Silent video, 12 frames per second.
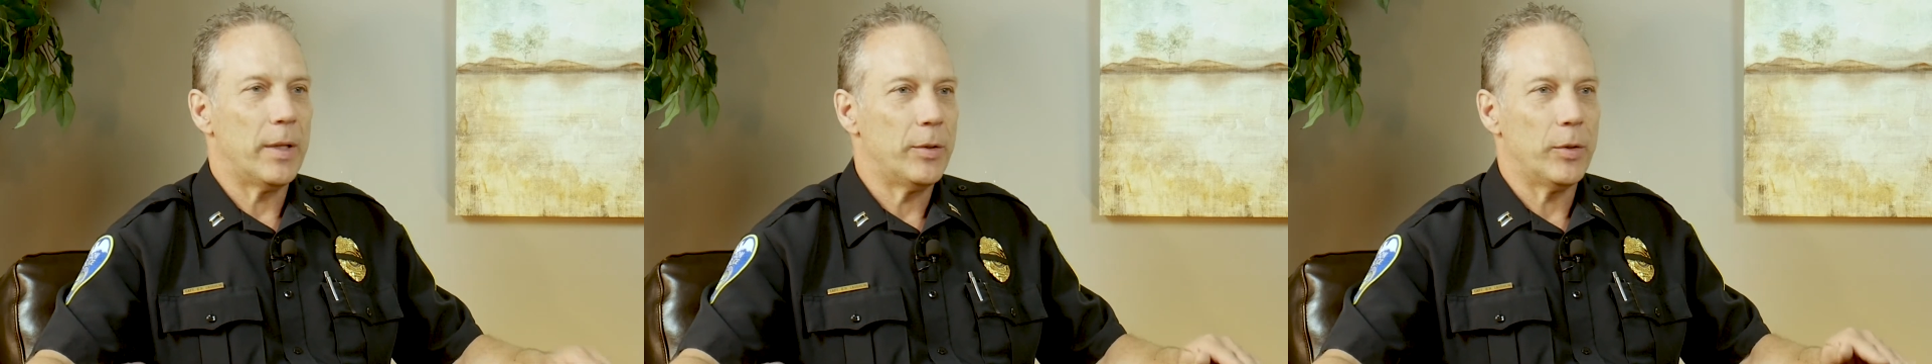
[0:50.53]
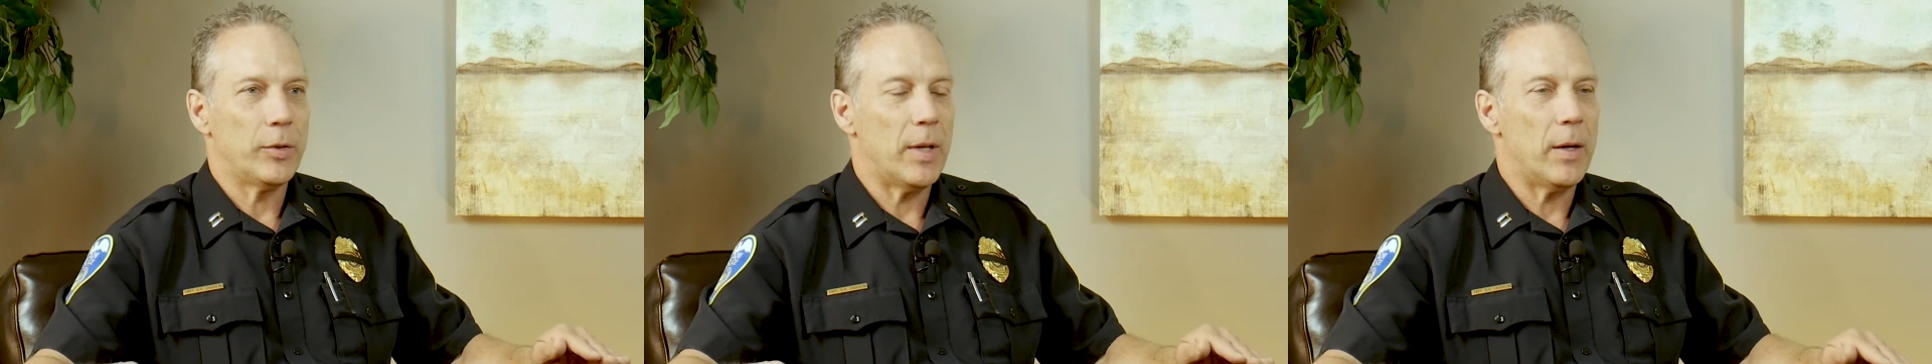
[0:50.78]
and I
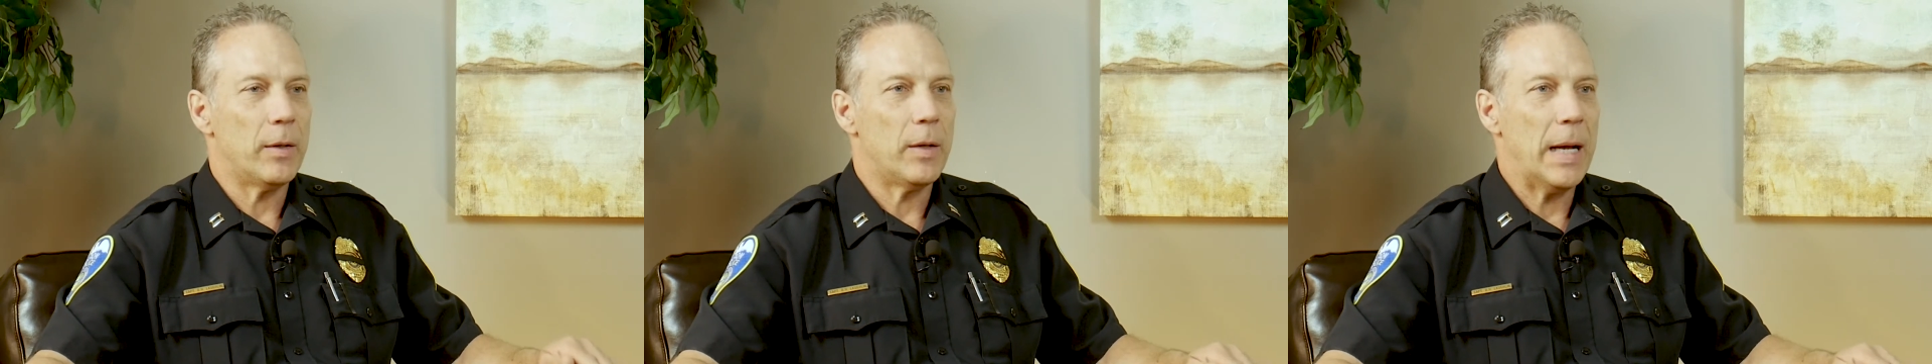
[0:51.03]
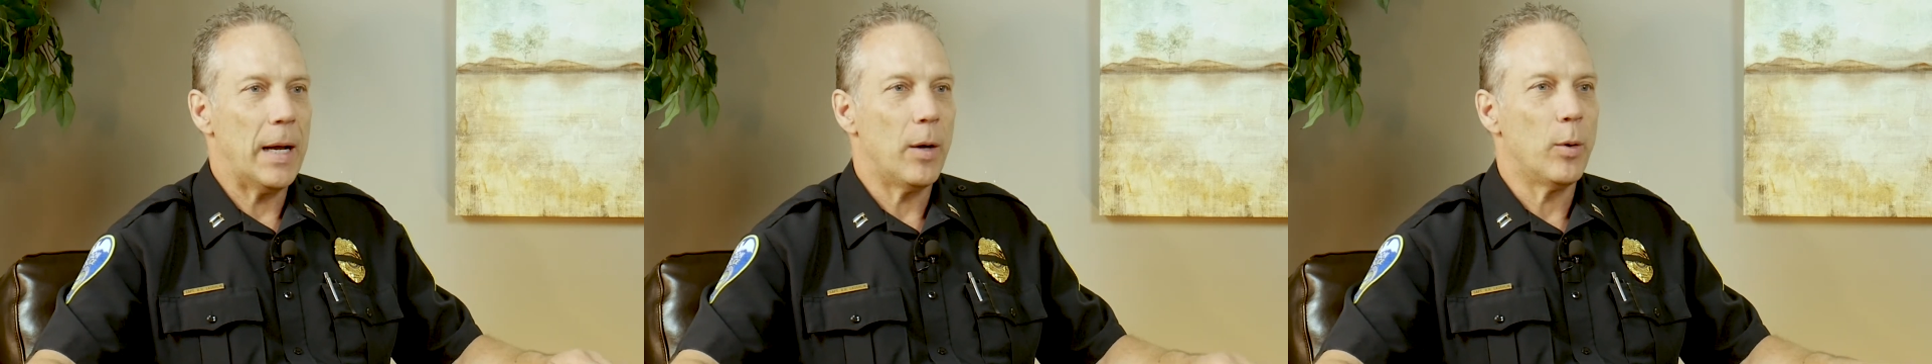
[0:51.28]
just saw
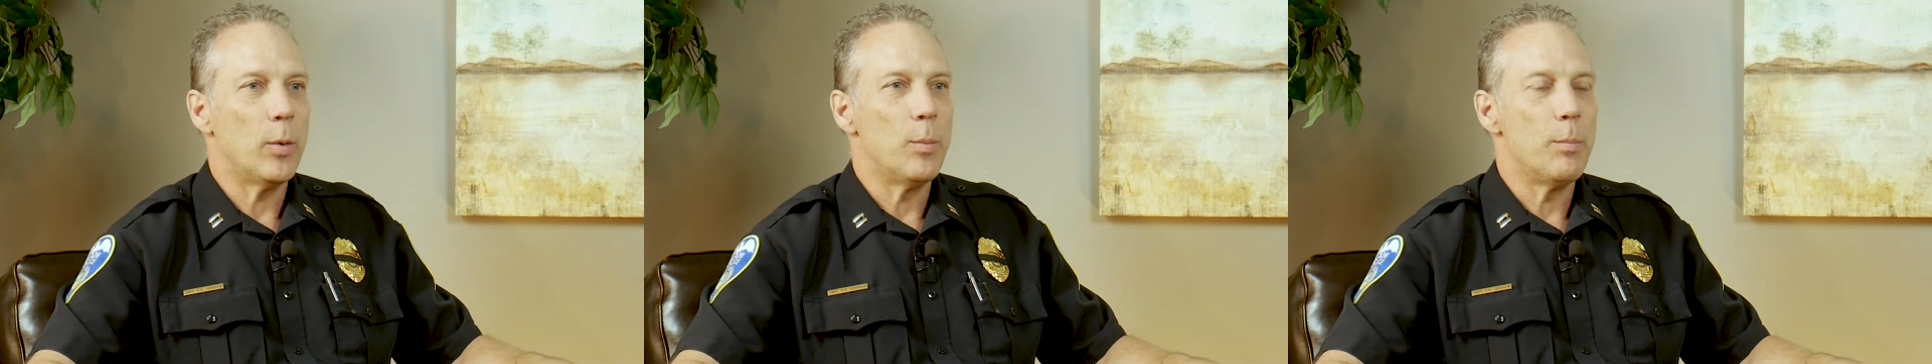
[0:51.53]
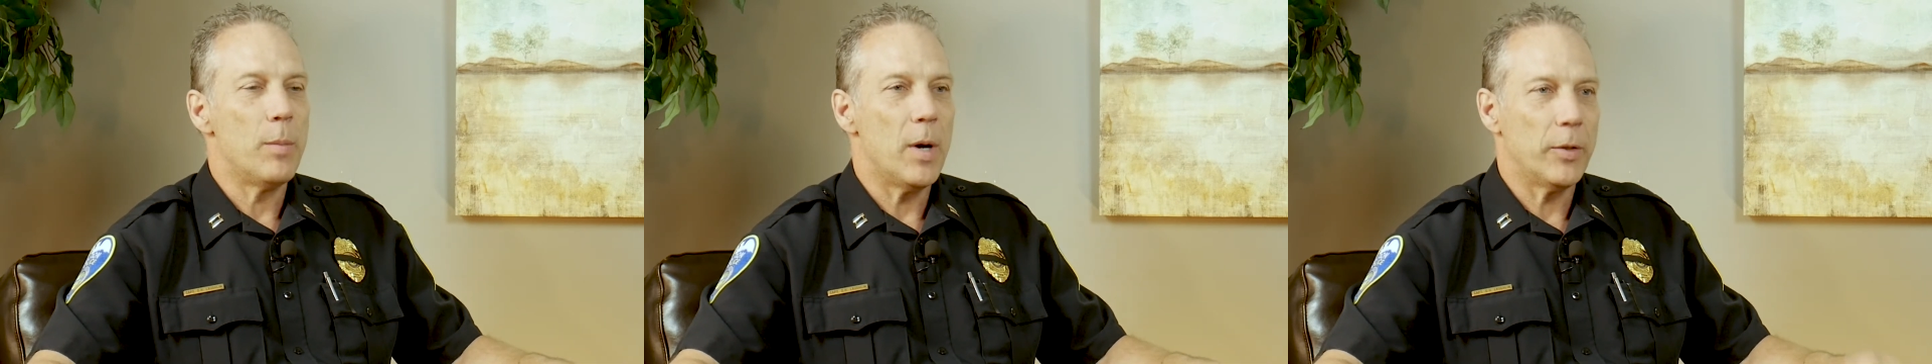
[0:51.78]
how
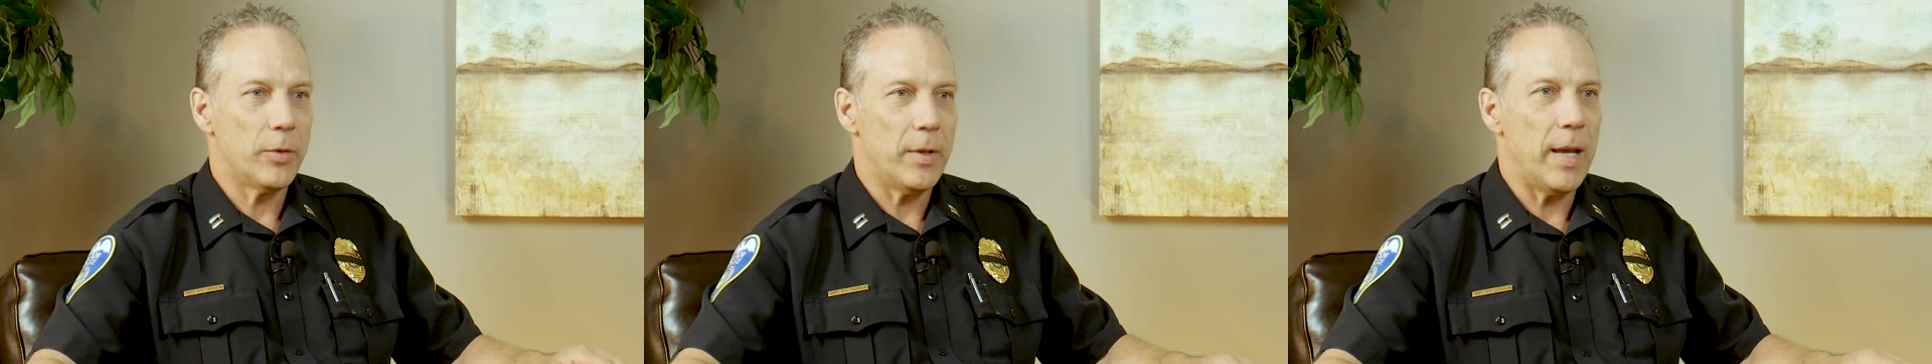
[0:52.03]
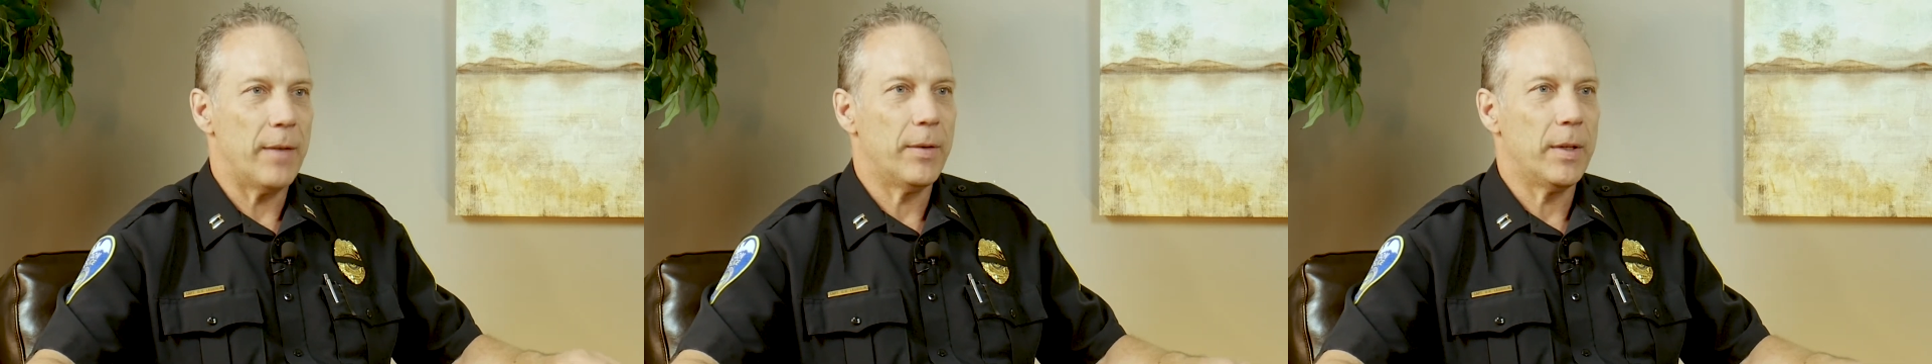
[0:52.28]
much
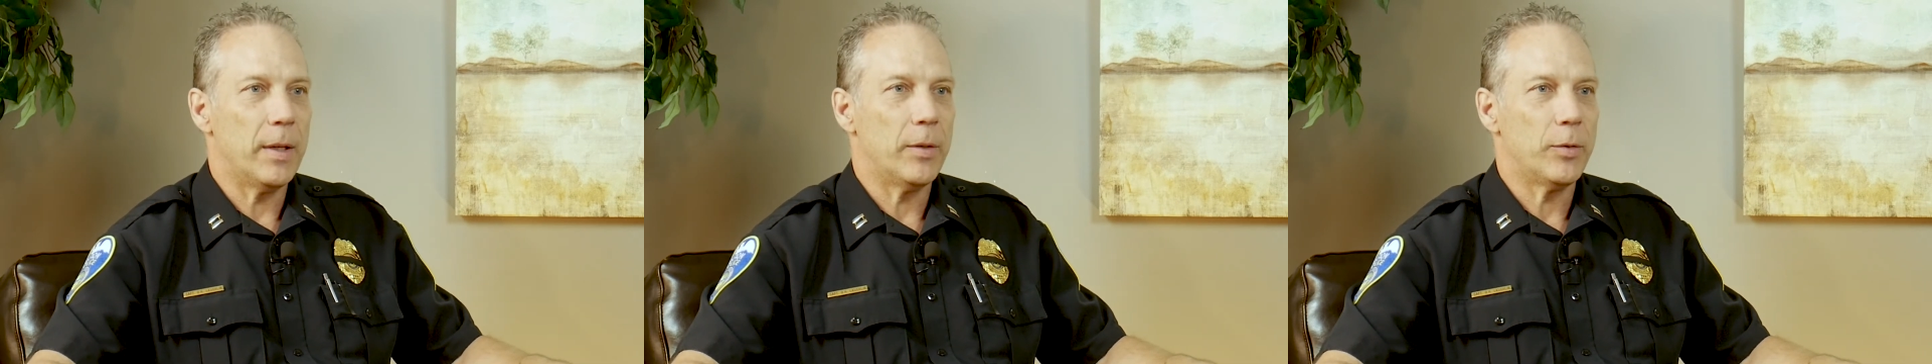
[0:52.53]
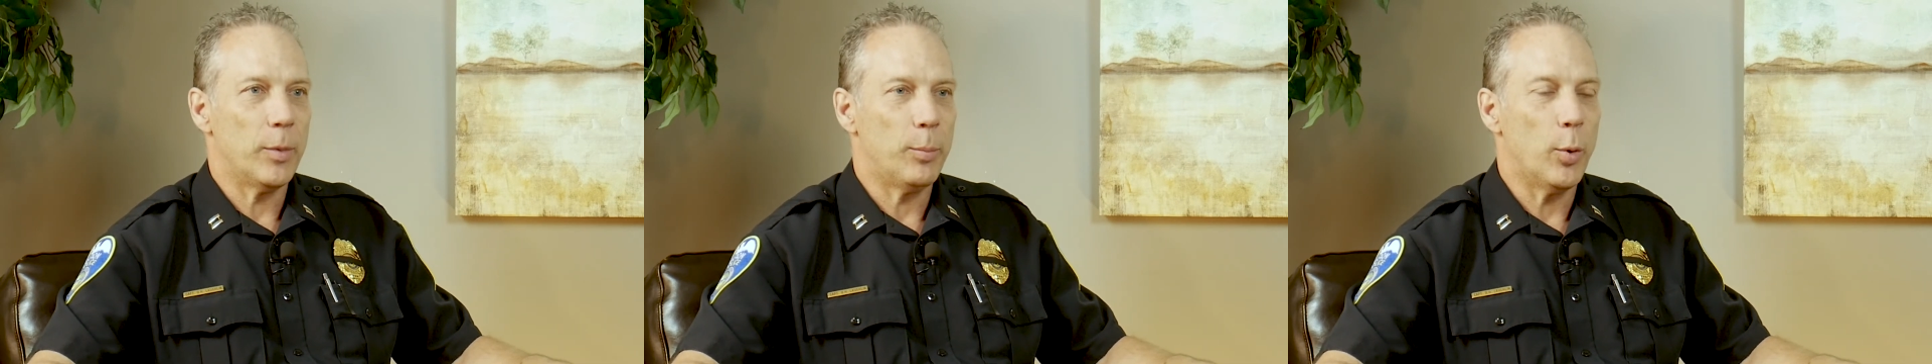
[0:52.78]
the
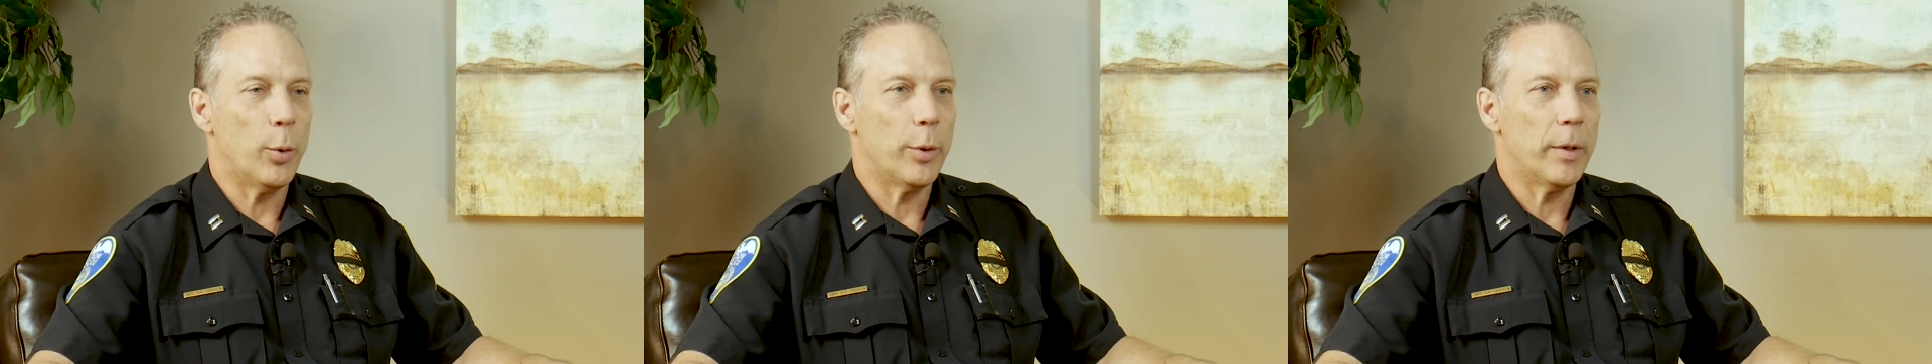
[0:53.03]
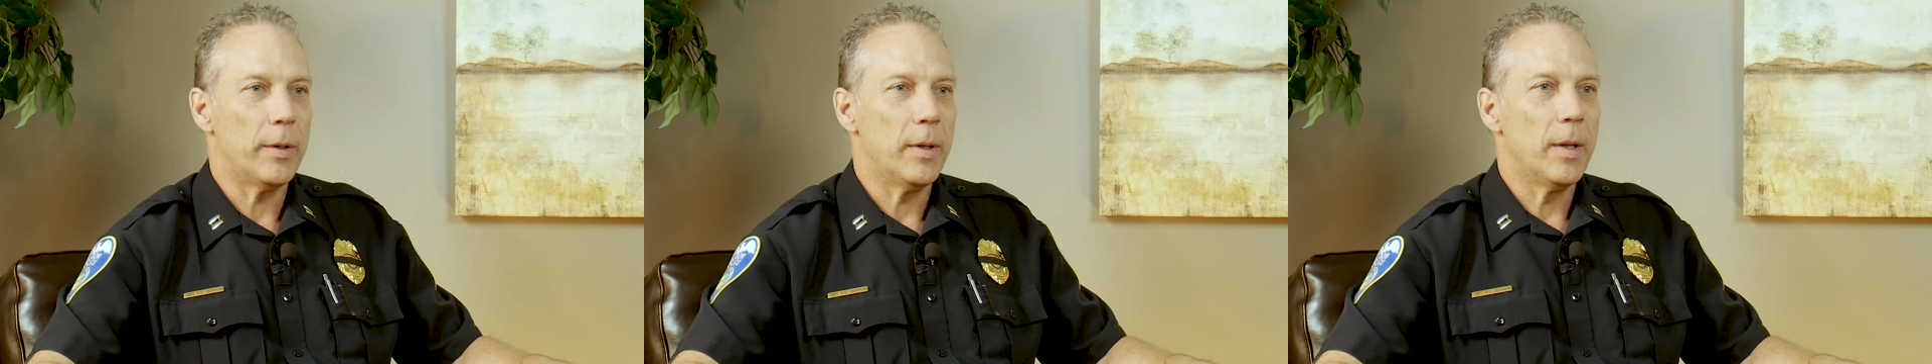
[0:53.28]
advocate
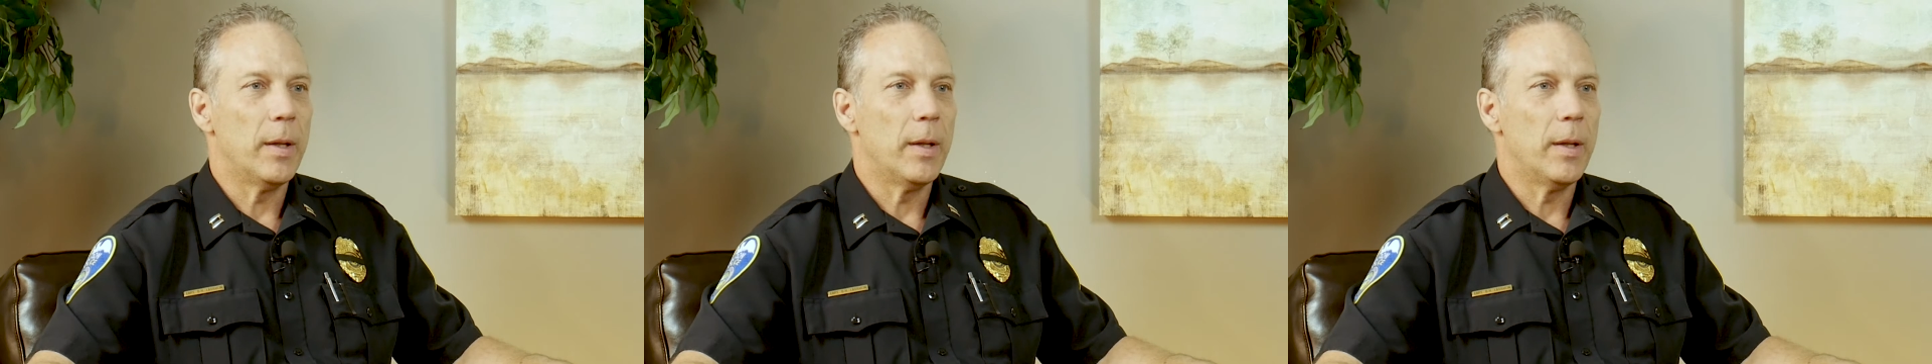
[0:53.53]
supported